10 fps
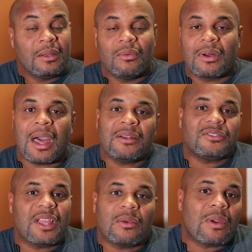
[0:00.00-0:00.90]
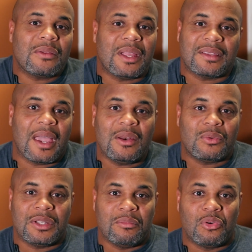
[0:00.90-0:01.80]
Well, Conor's not around that
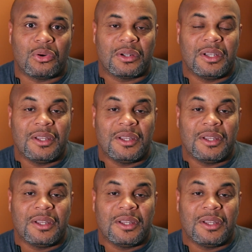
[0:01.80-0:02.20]
title anymore.